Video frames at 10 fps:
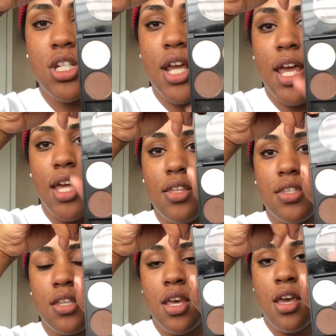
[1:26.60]
shades.
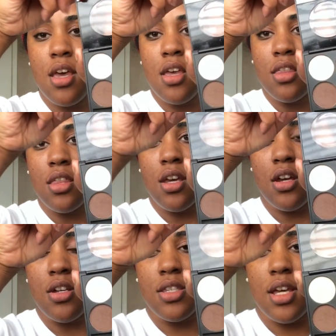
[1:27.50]

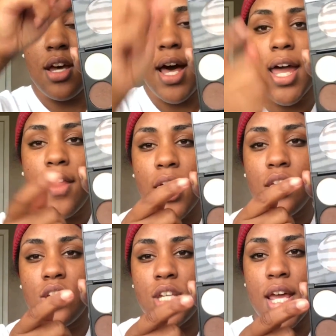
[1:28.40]
There's a
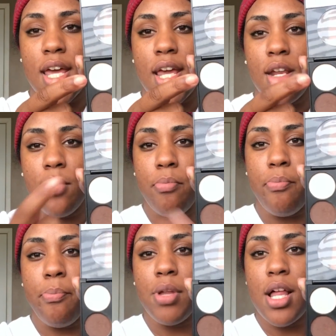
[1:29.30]
highlighting shade, a
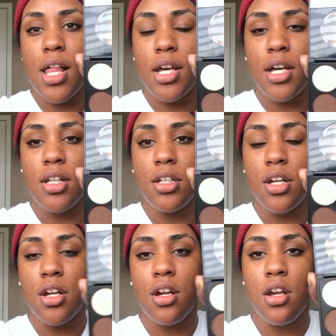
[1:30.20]
blonde
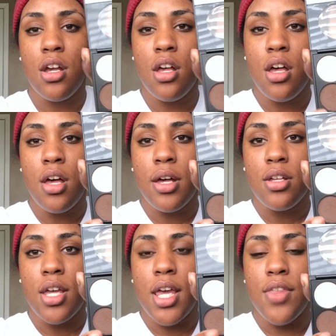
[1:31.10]
color,
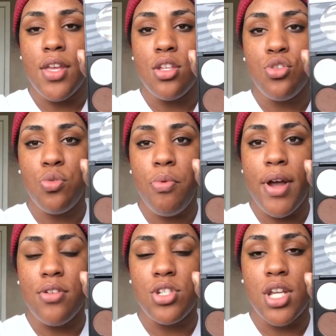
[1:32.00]
and then 2
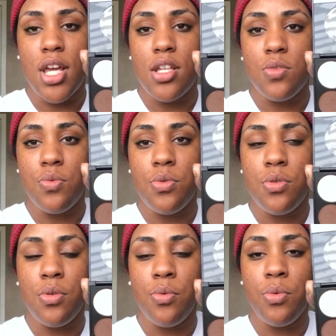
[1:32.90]
brown shades,
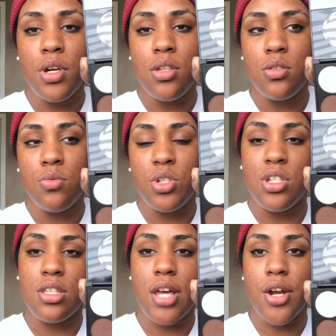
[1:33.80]
one which
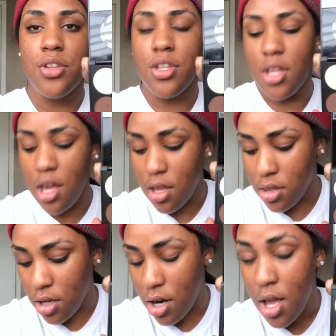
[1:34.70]
is lighter than the
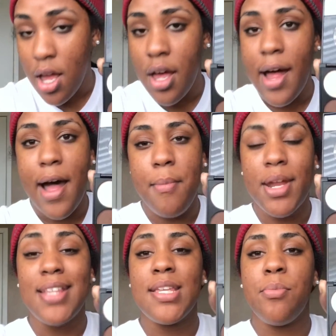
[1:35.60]
other. And
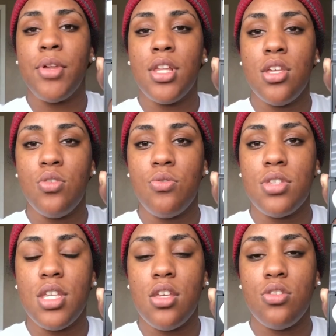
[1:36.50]
I typically use
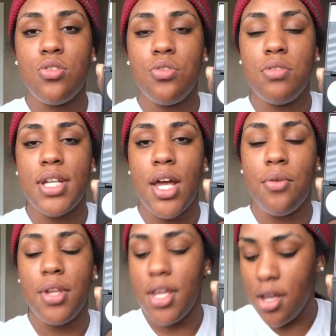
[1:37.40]
these 2
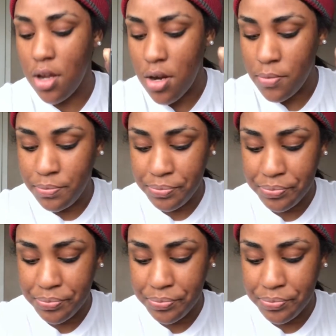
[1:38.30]
down here,